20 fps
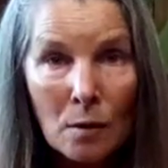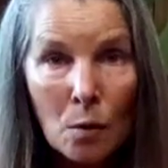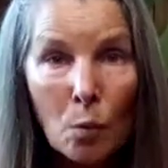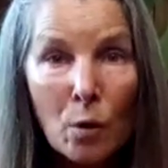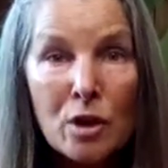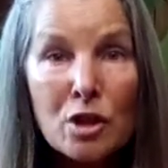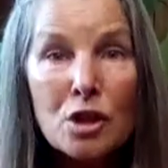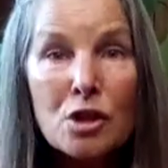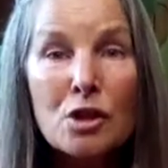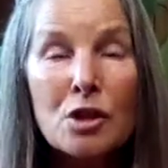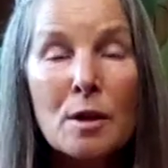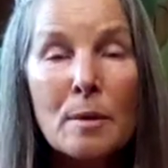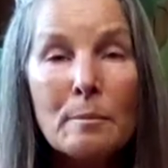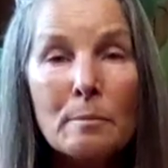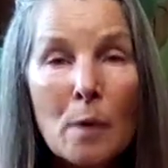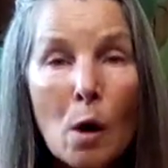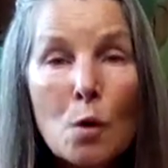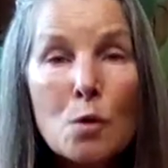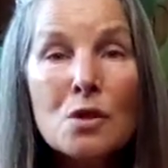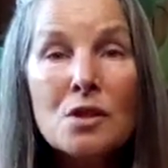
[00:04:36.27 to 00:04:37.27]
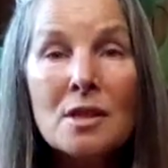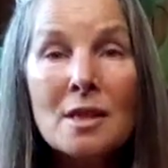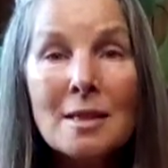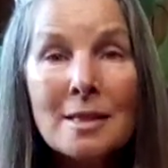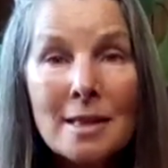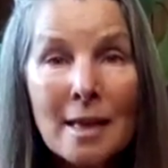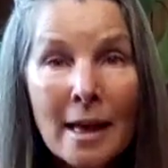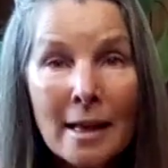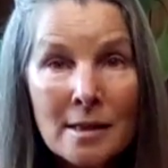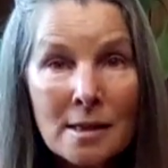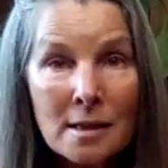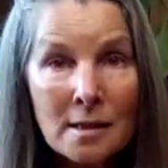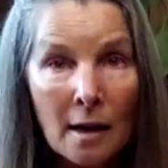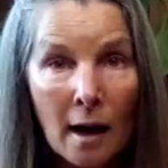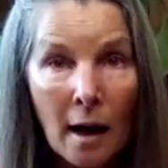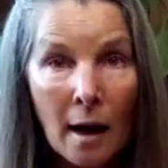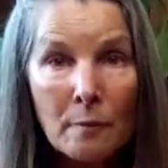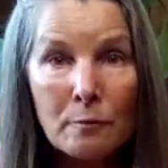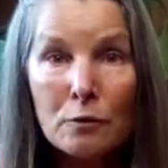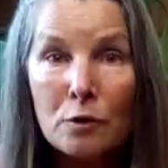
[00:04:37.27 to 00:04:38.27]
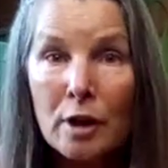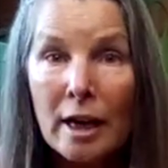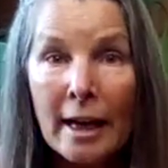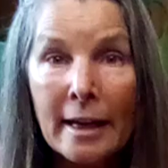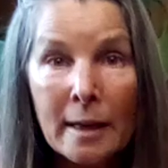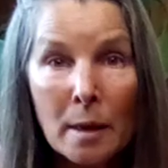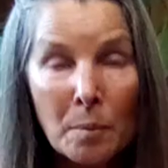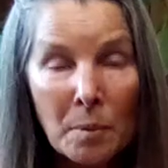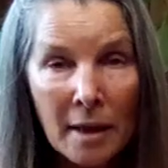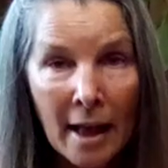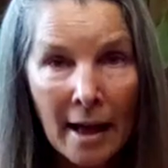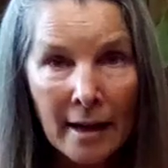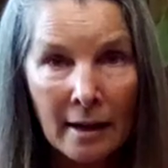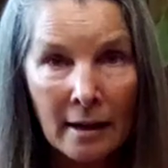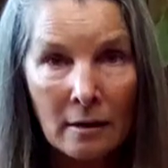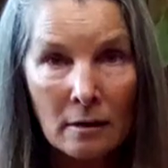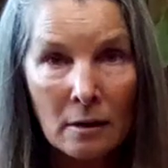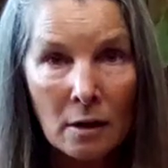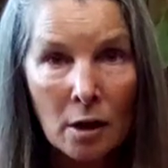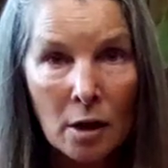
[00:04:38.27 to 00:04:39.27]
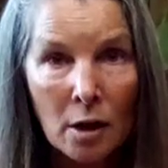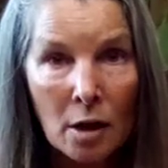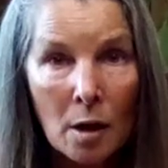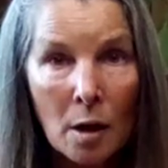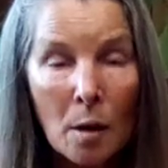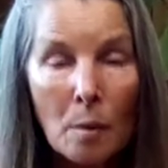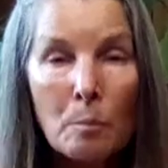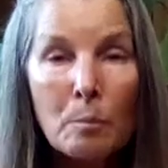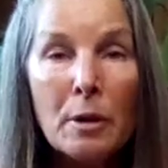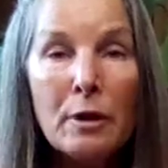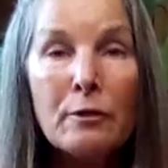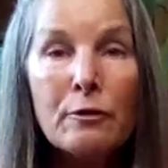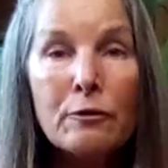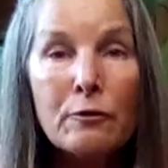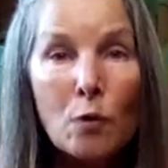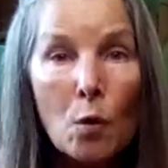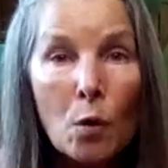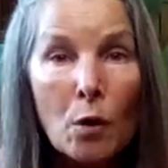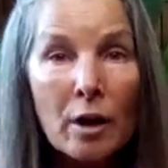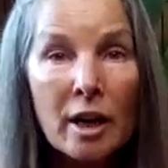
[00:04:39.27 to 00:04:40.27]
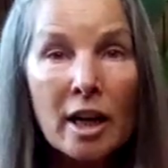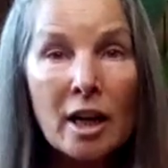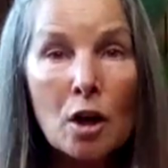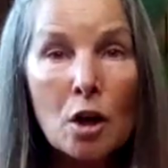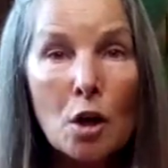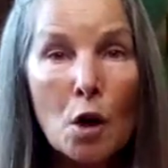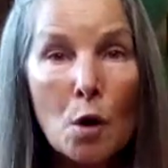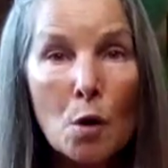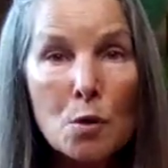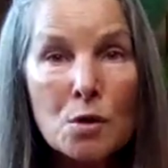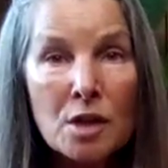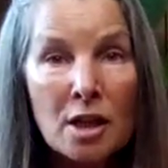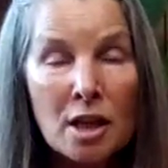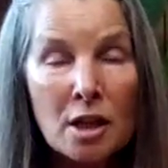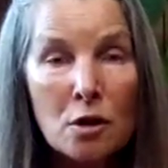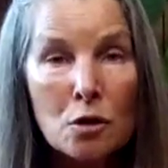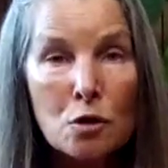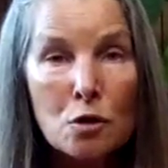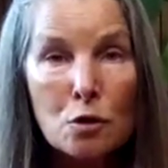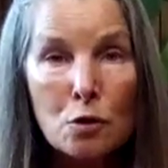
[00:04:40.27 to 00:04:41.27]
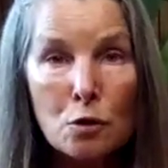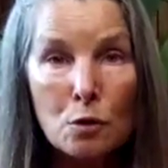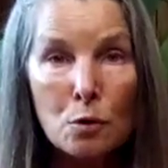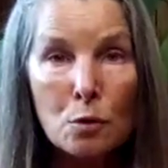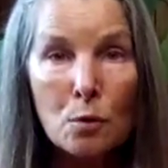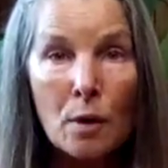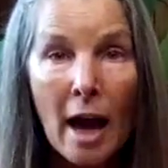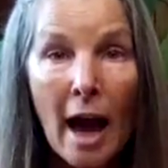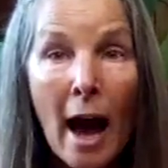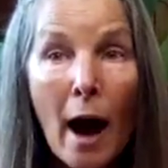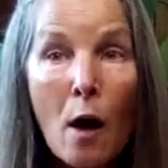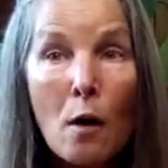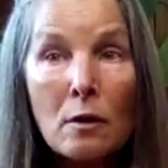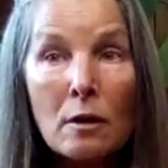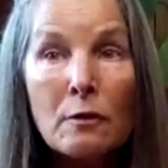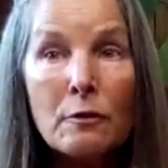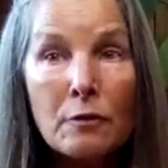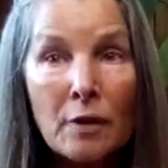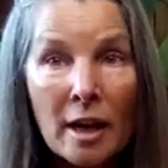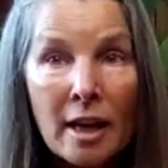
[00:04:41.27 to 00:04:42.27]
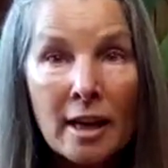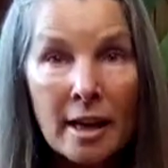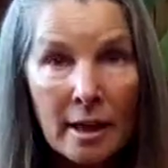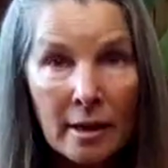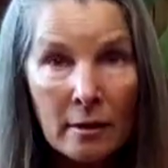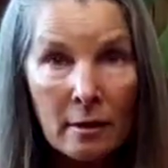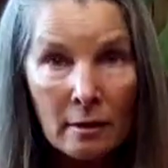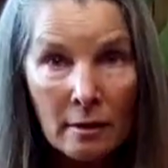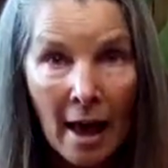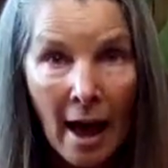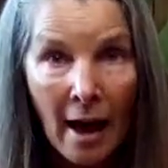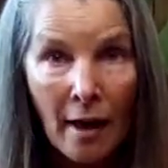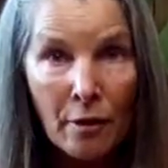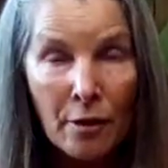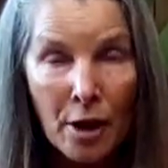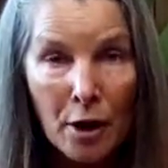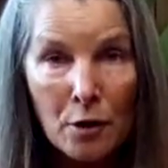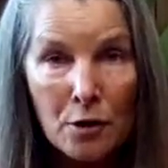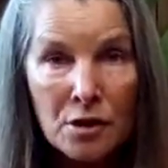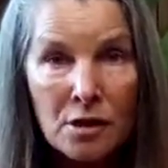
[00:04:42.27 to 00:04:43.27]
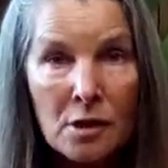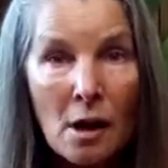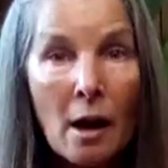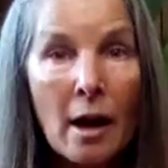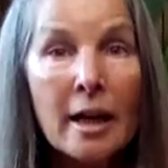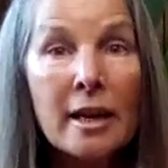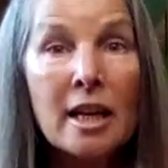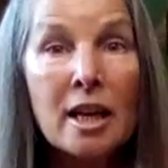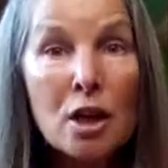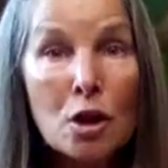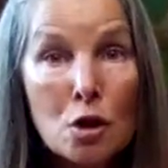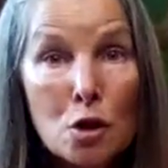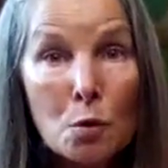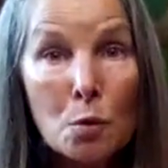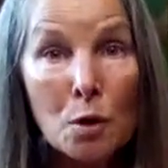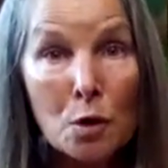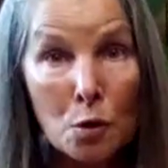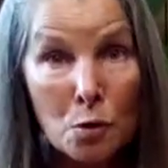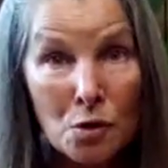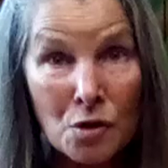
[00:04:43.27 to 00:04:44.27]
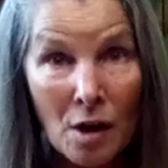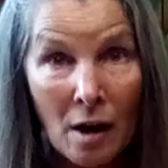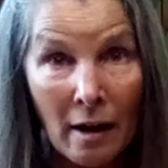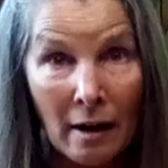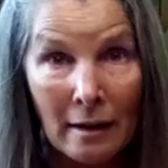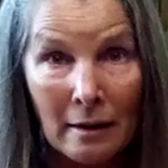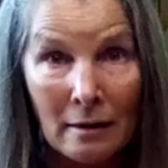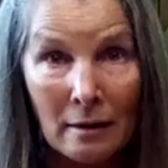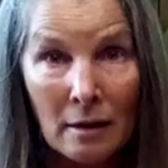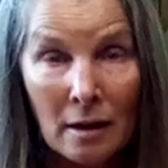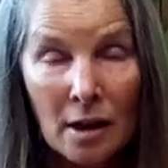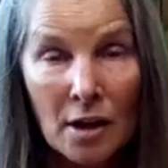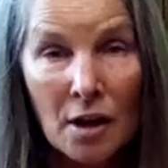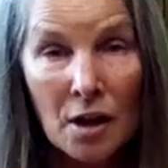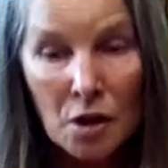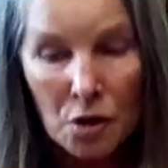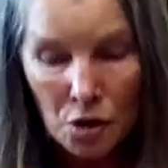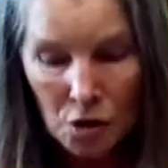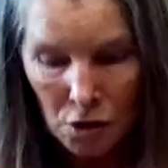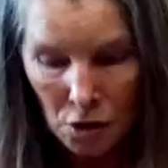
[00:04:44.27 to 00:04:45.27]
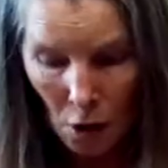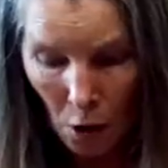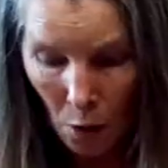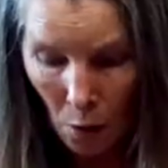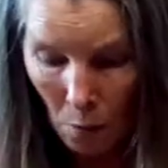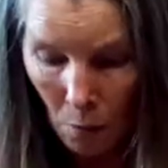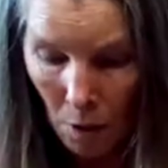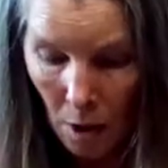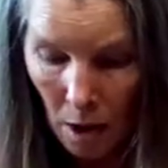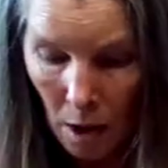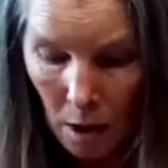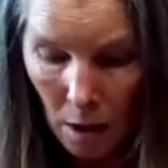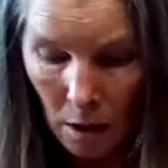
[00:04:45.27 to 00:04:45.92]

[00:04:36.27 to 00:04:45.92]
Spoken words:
which is the most intense time for any planet before it goes into out of that their sign into a new sign. So